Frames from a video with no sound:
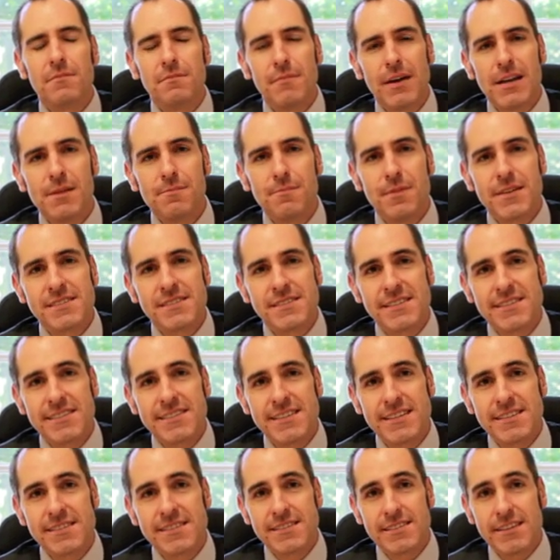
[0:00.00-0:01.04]
Many
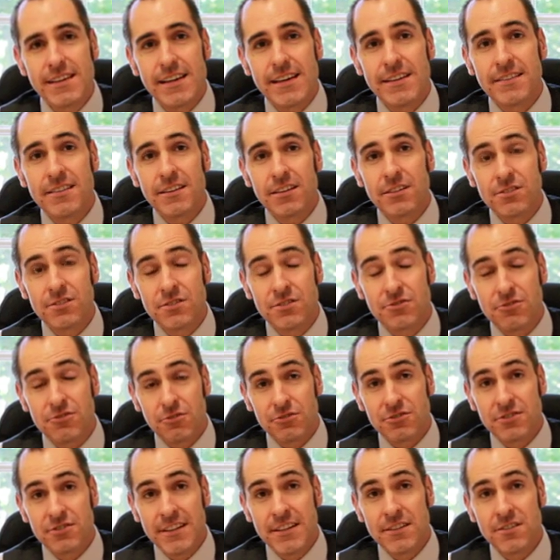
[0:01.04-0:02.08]
businesses in the
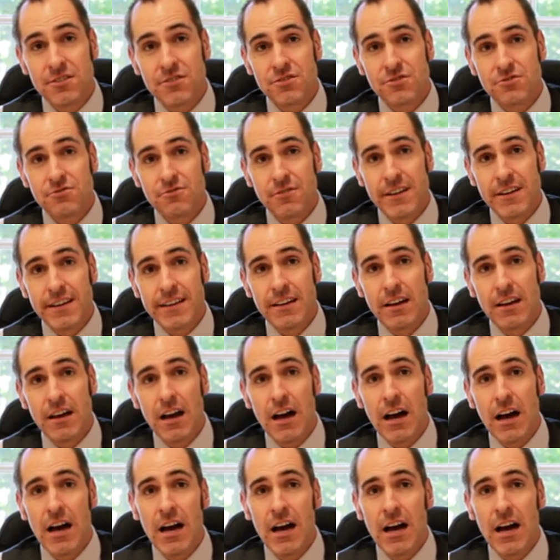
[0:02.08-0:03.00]
construction industry